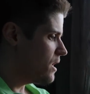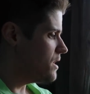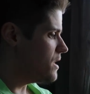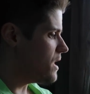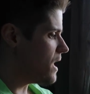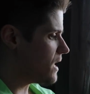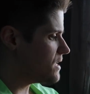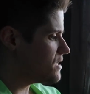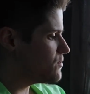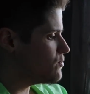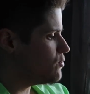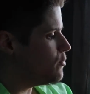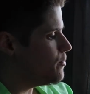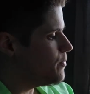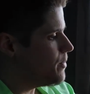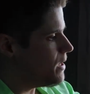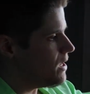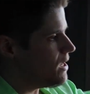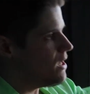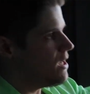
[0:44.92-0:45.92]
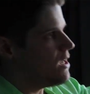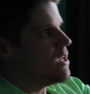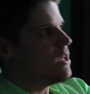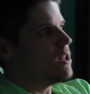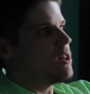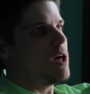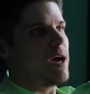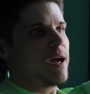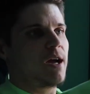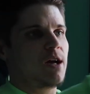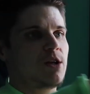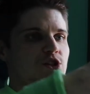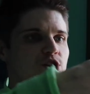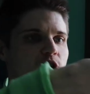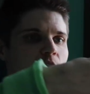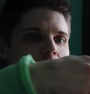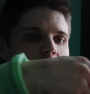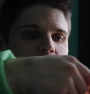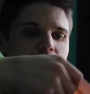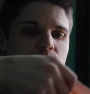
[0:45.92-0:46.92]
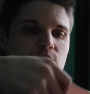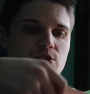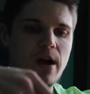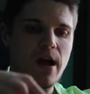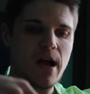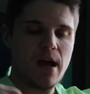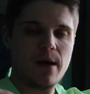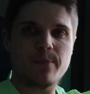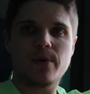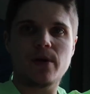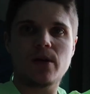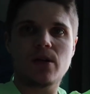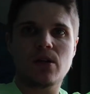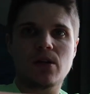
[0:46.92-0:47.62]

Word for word: Next will be like a jock strap.